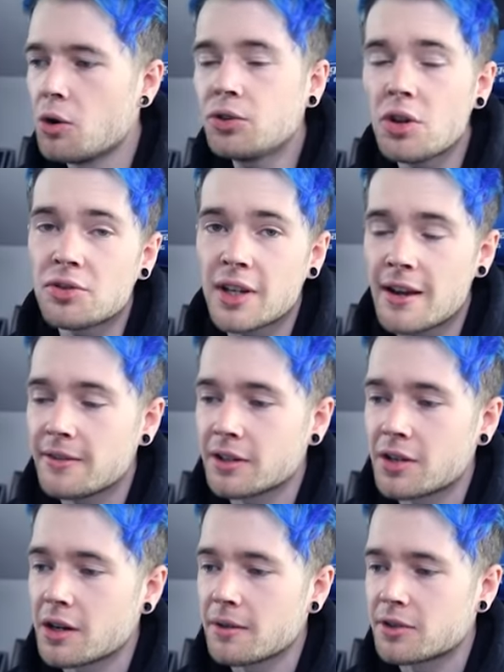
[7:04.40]
It also saves
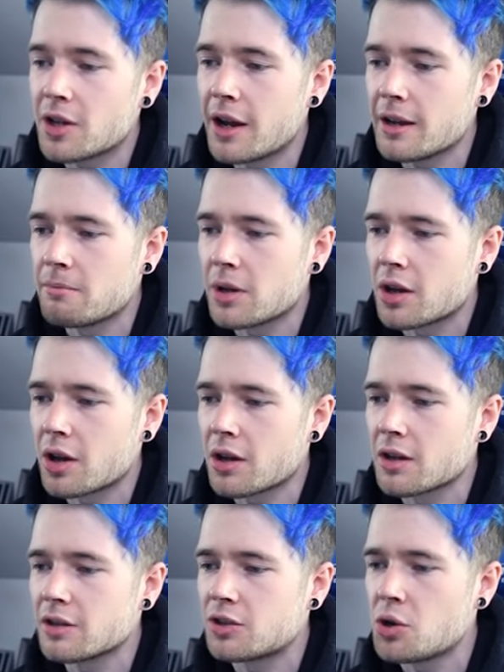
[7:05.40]
a ton of time
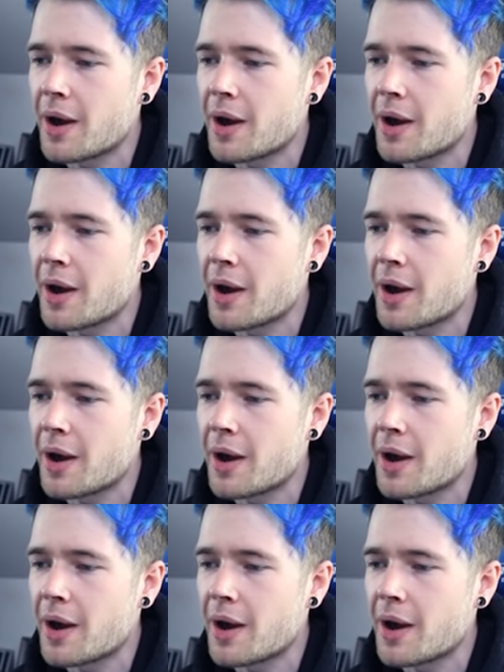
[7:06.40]
because